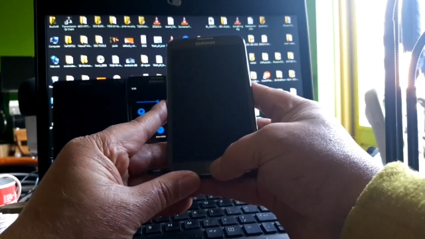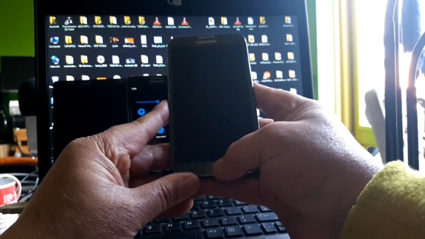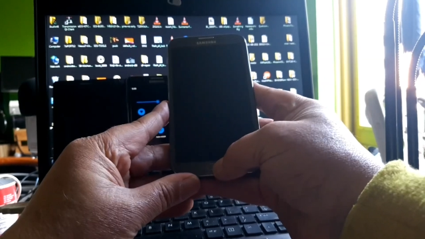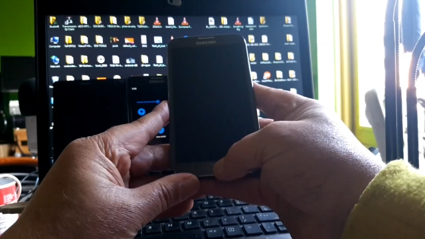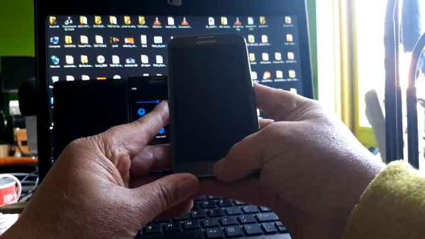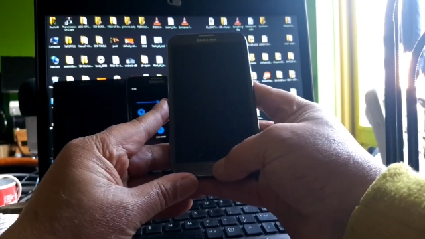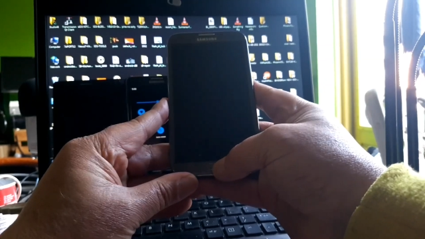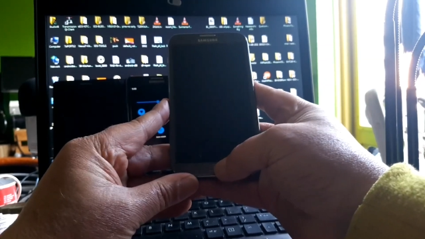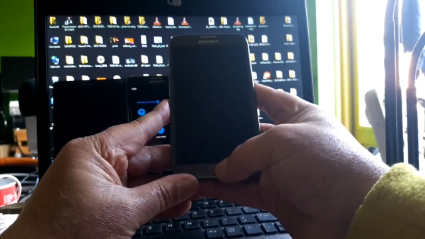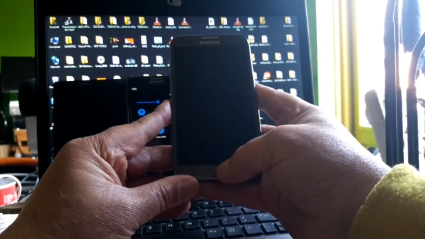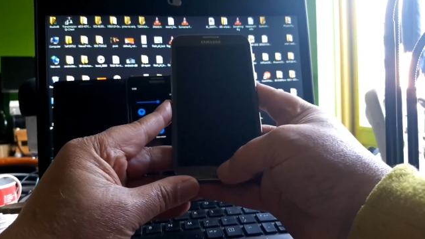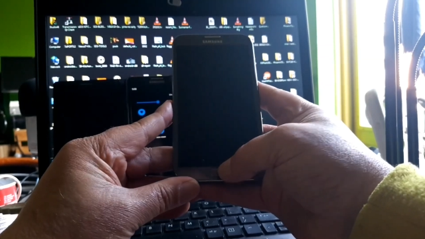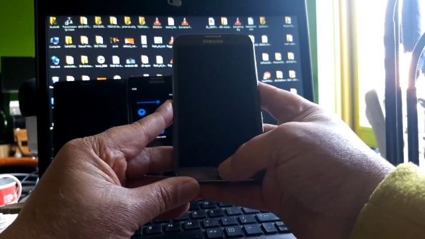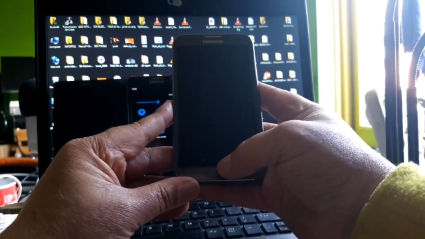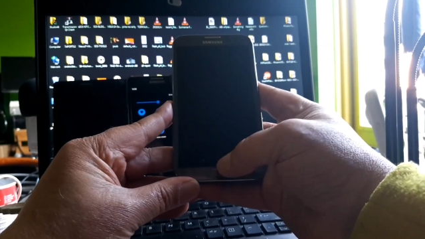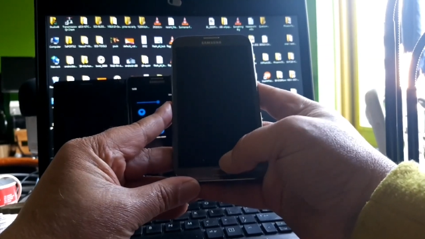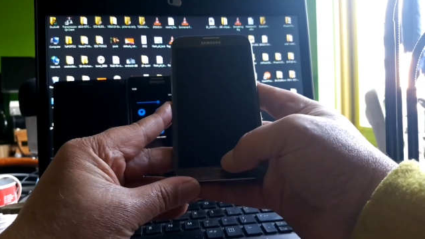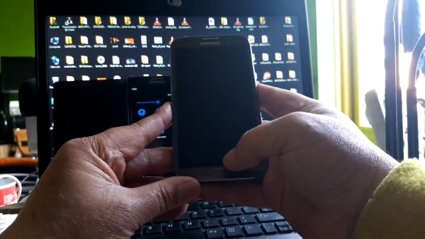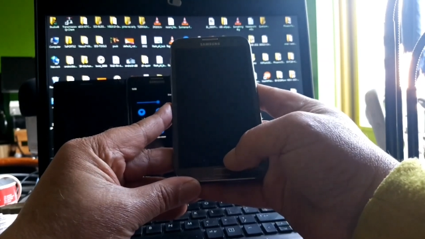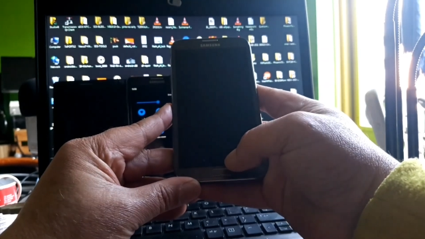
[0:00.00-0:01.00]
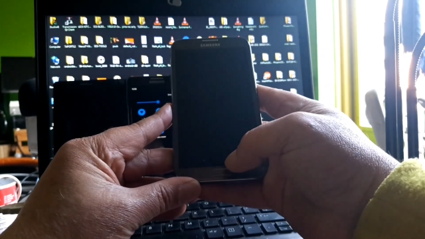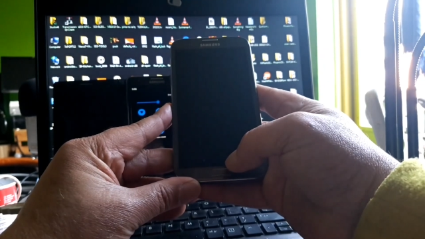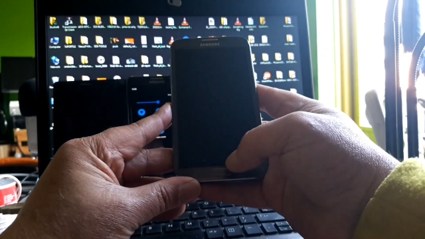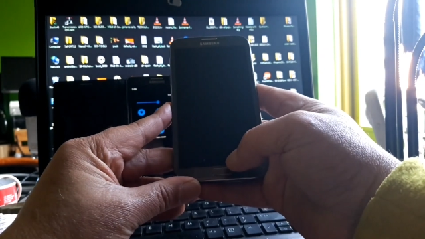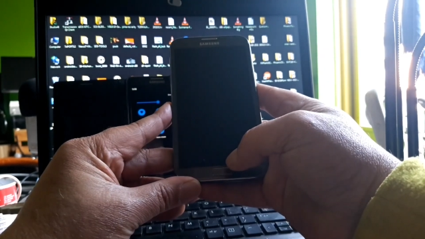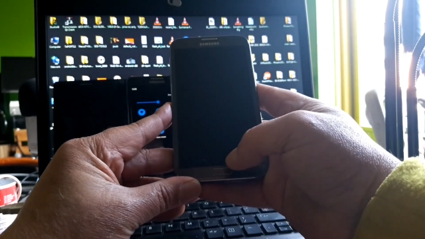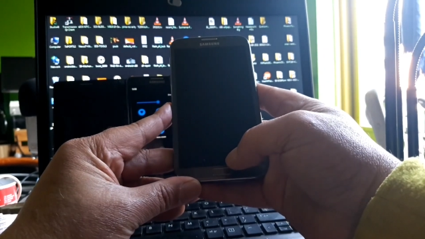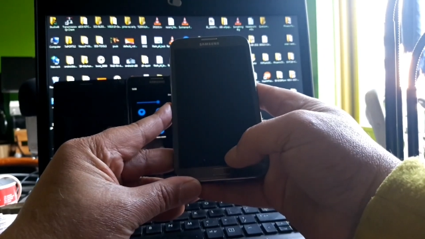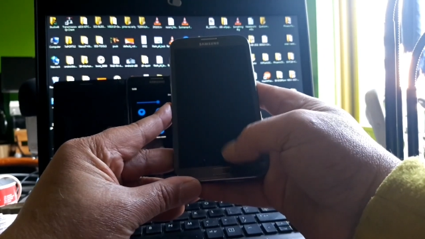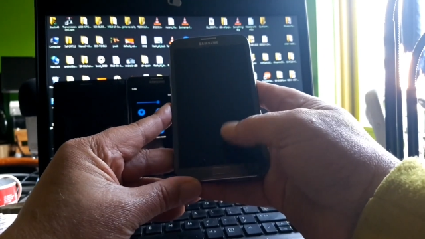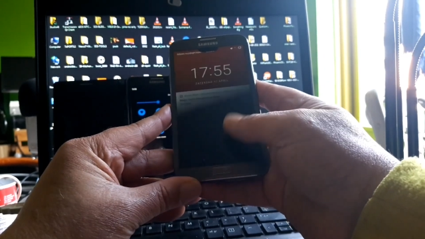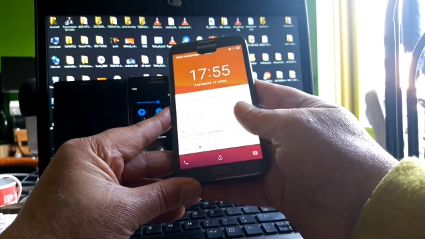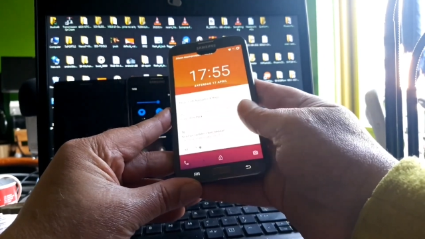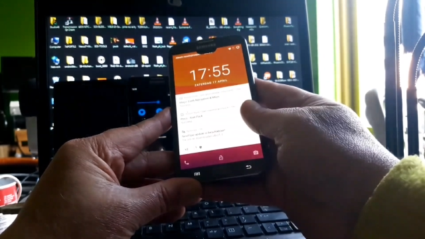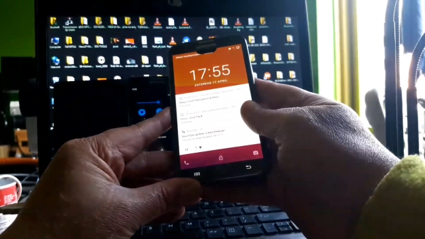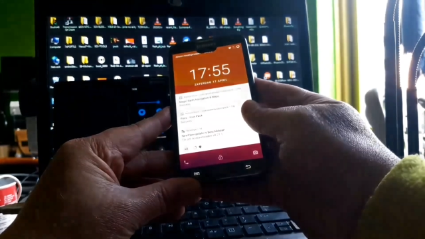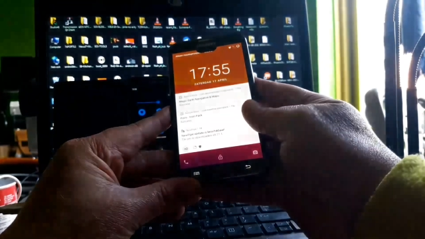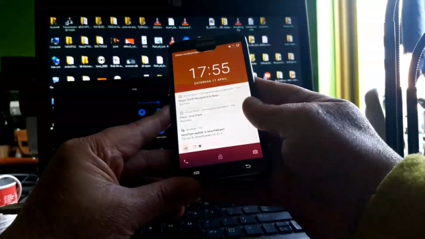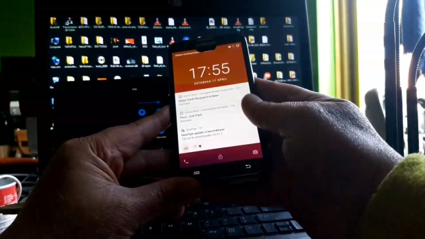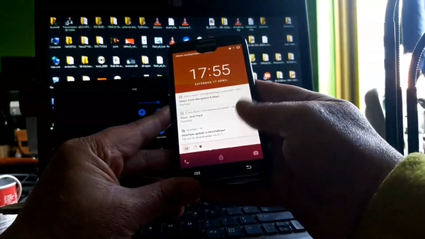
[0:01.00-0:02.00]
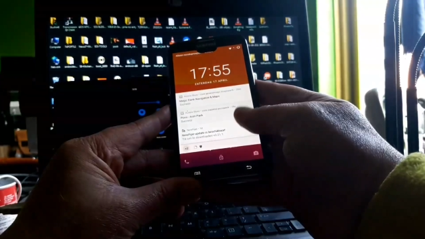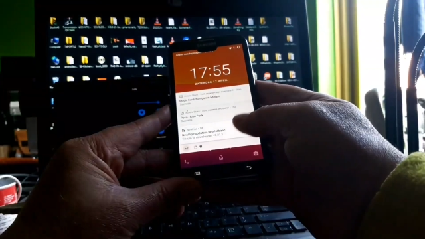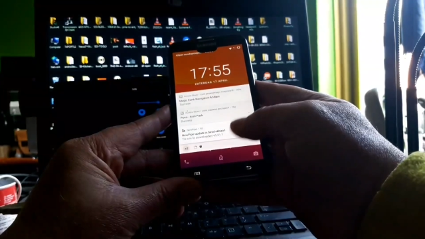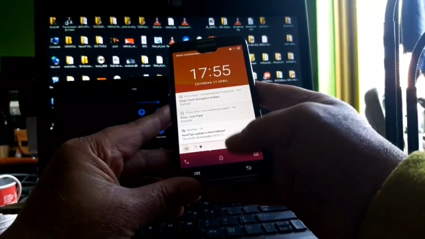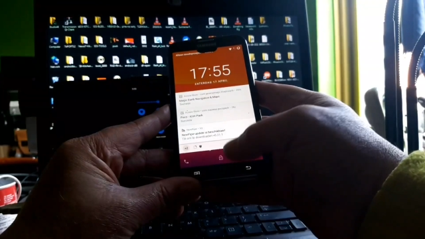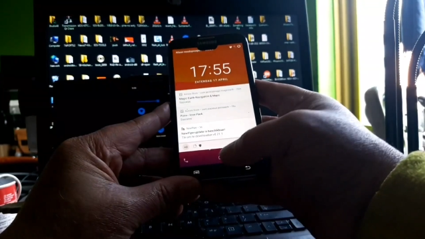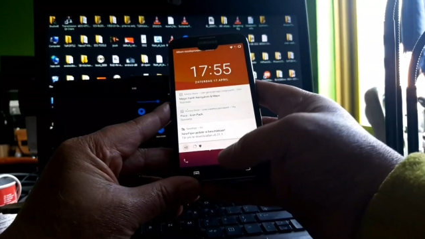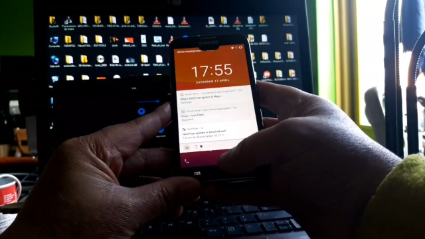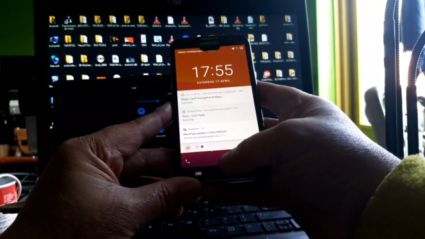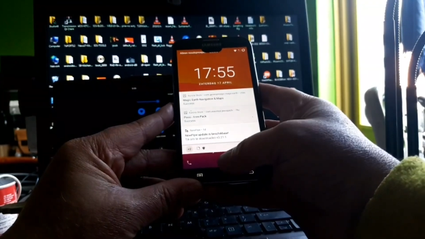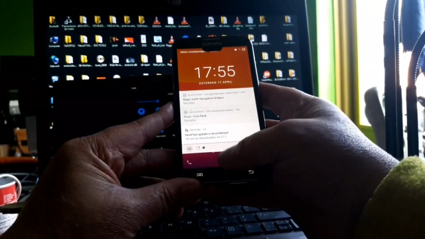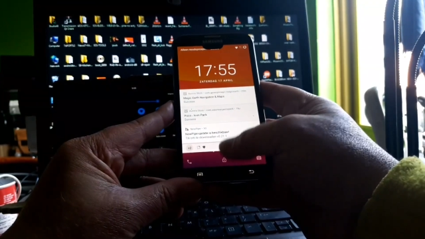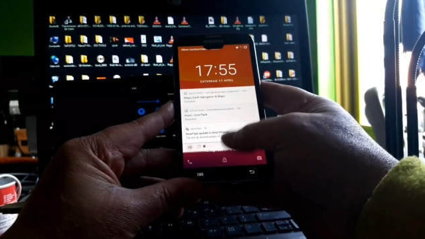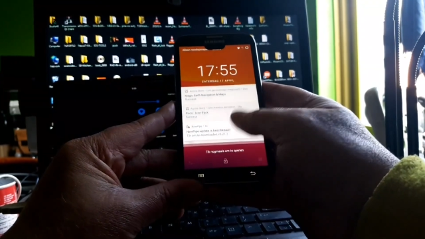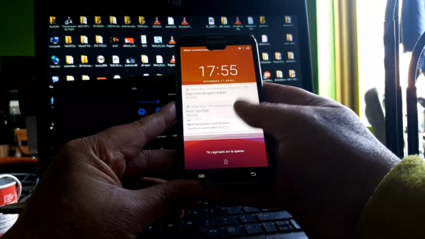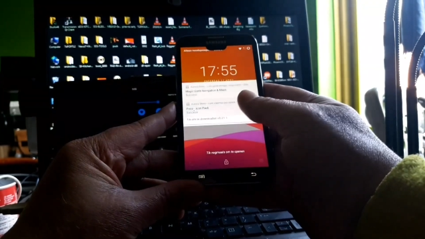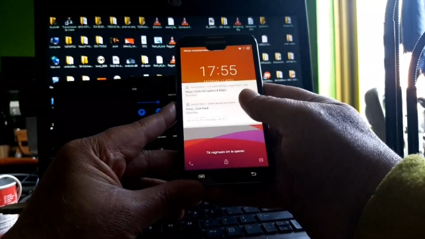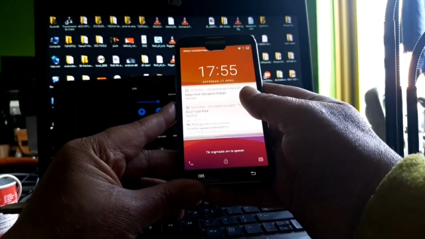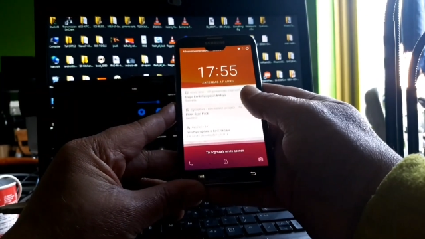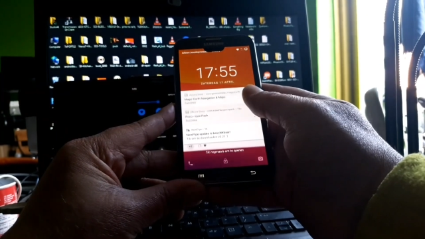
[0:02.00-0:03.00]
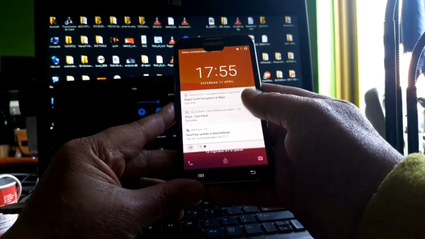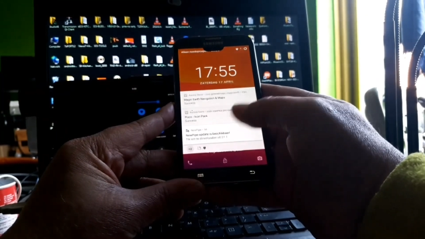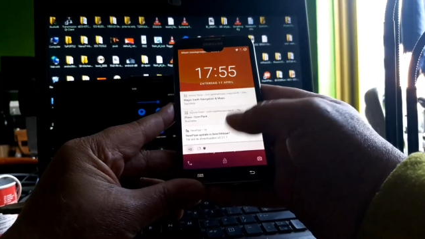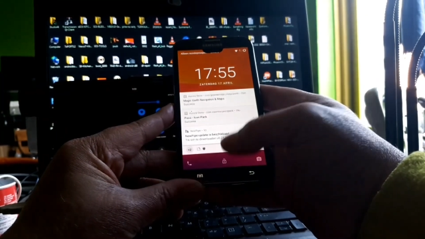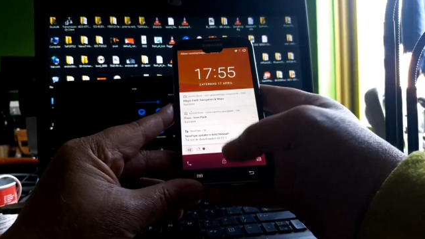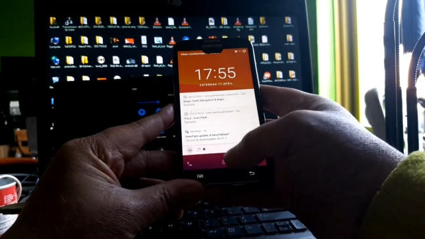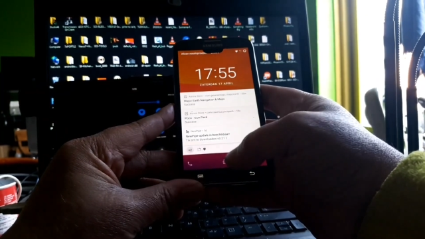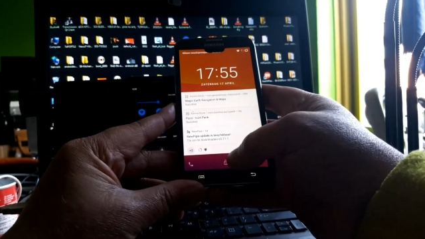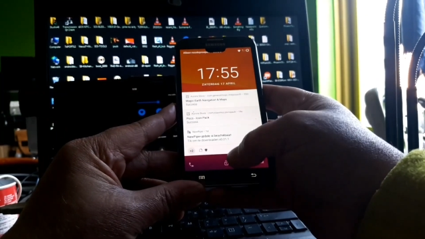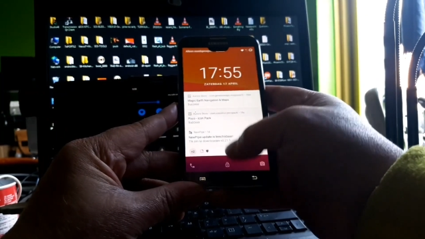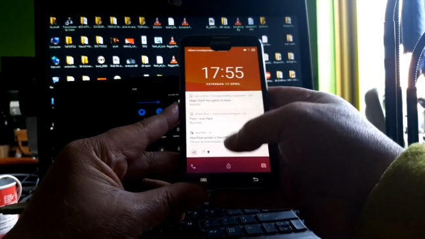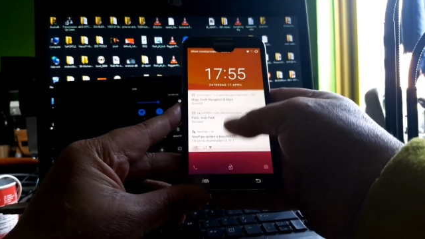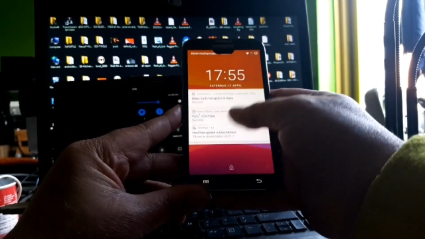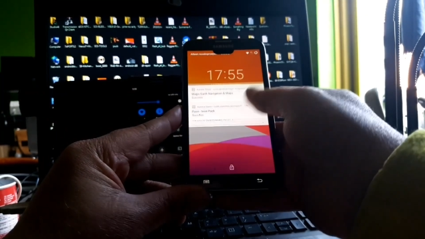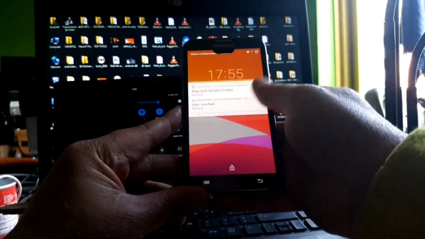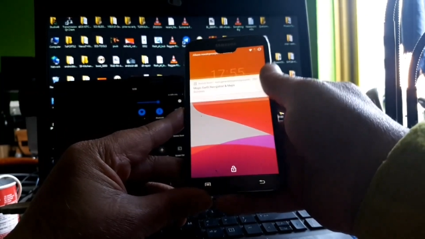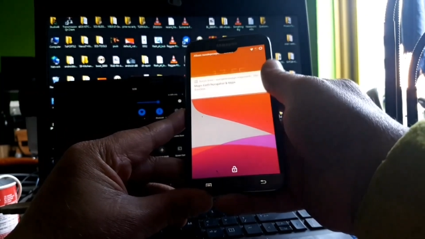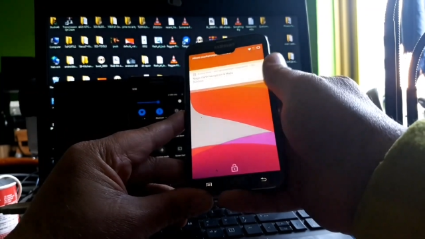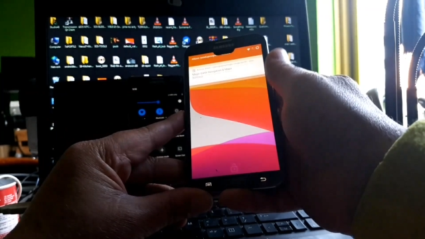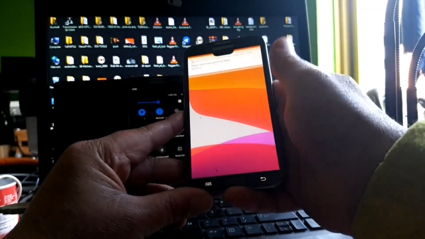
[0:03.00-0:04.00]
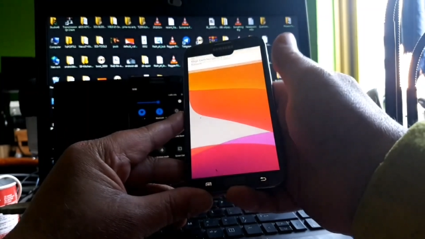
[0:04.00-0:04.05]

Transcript: (no speaker visible)